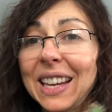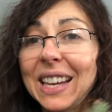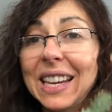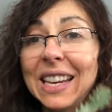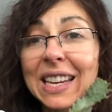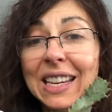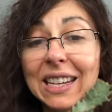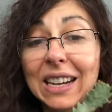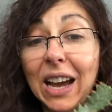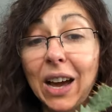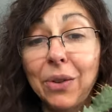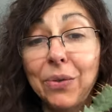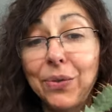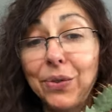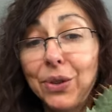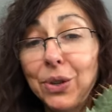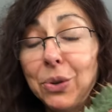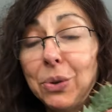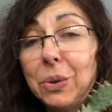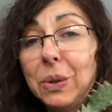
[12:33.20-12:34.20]
In a
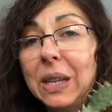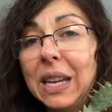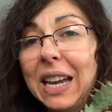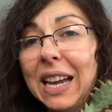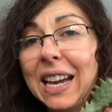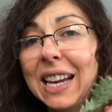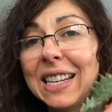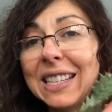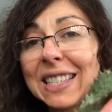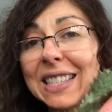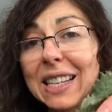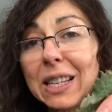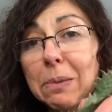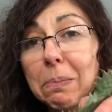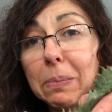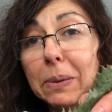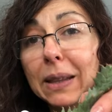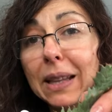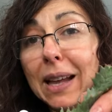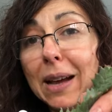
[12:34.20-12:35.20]
few days, it
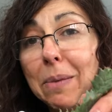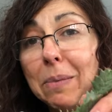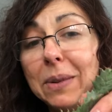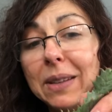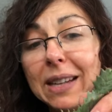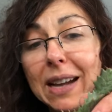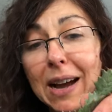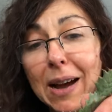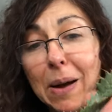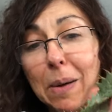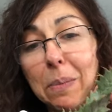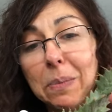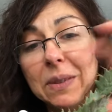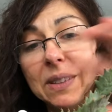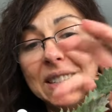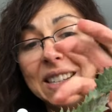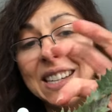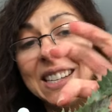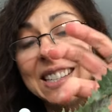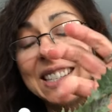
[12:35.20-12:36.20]
plumped up.
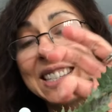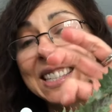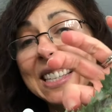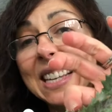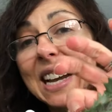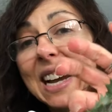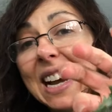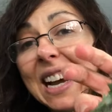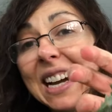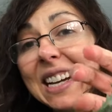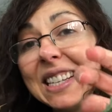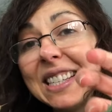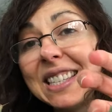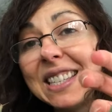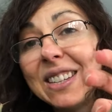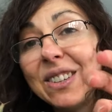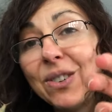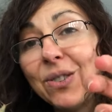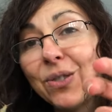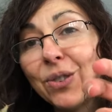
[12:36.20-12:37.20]
It's
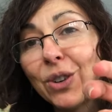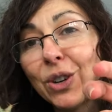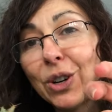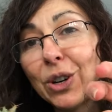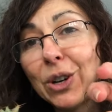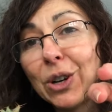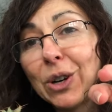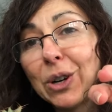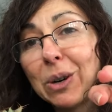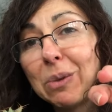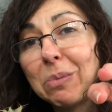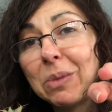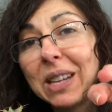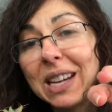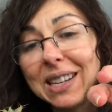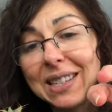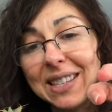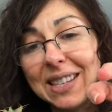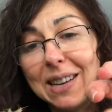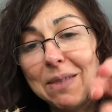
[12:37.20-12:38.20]
nice and firm
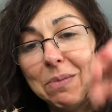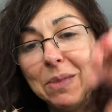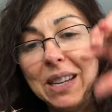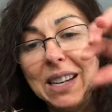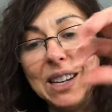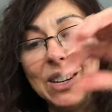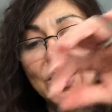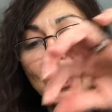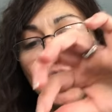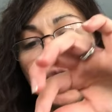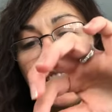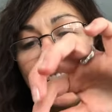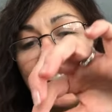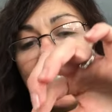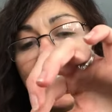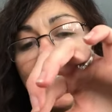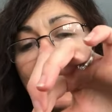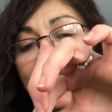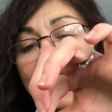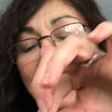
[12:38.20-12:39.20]
as I'm touching
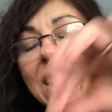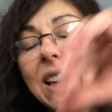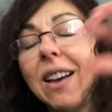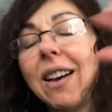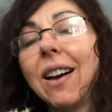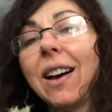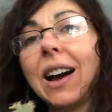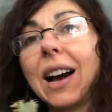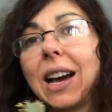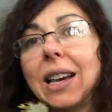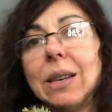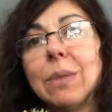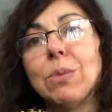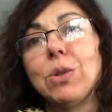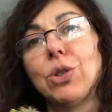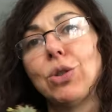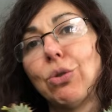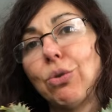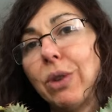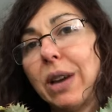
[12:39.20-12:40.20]
it. I am
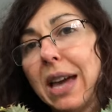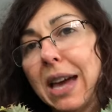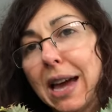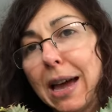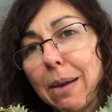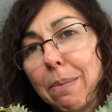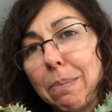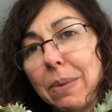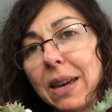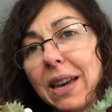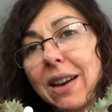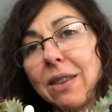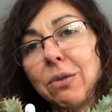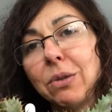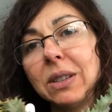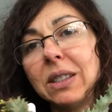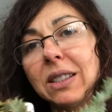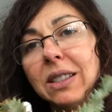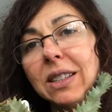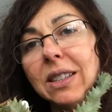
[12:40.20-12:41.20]
so happy. I
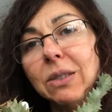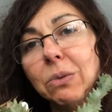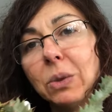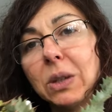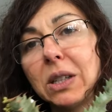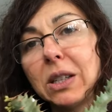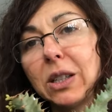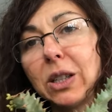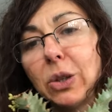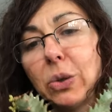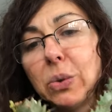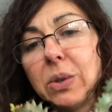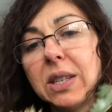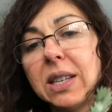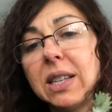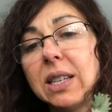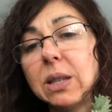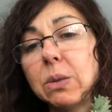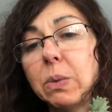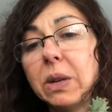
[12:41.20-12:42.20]
really didn't want to lose
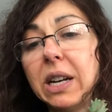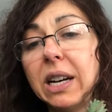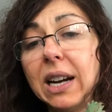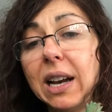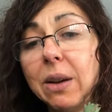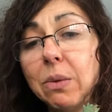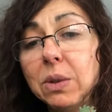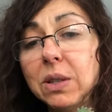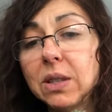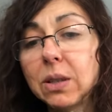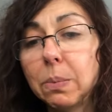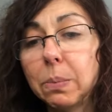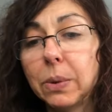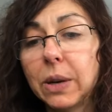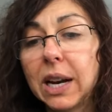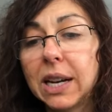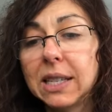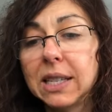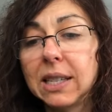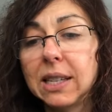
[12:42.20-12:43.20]
this one. And I was
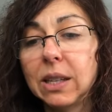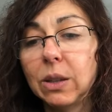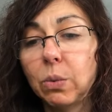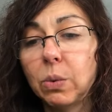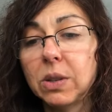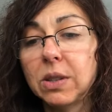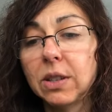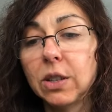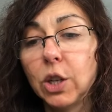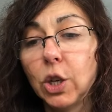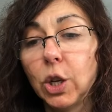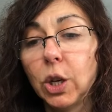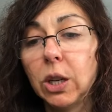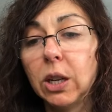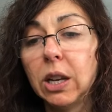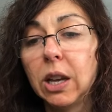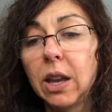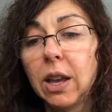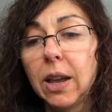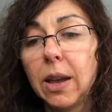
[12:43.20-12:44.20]
surprised that it wasn't good
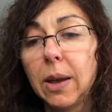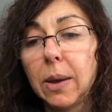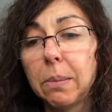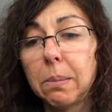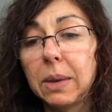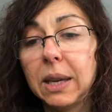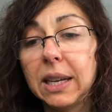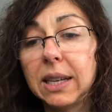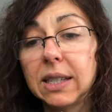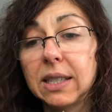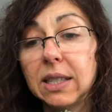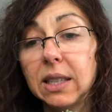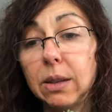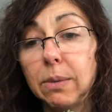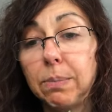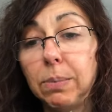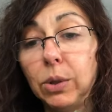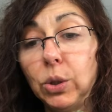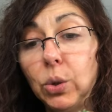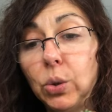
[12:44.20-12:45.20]
because
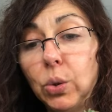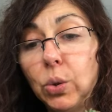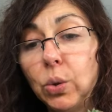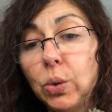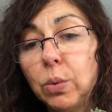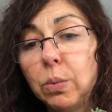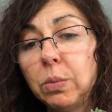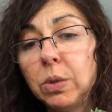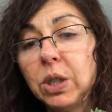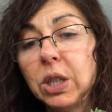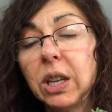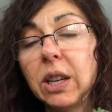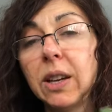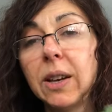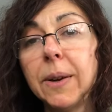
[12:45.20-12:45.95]
it bloomed,